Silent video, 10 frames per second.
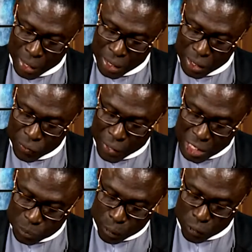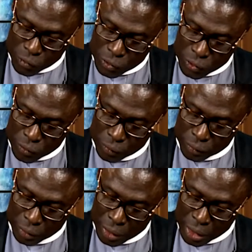In response,
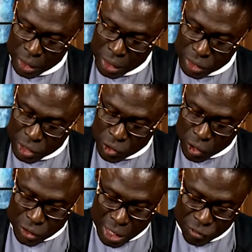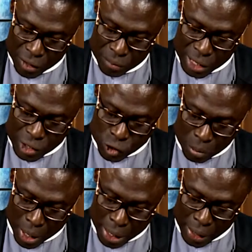Jesus gave him this
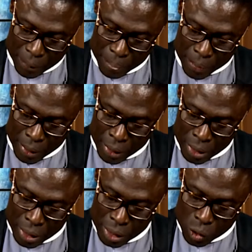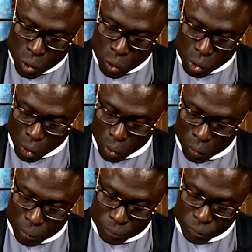summary, the whole law.
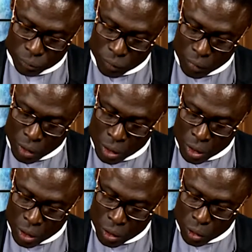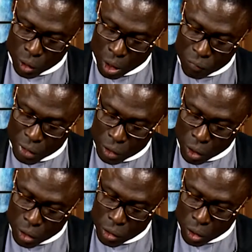Love the
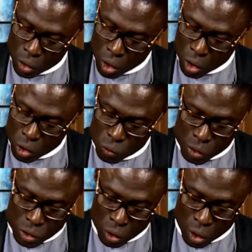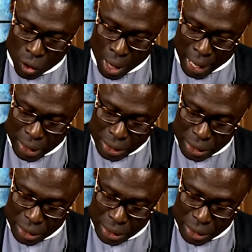Lord your God with all your heart,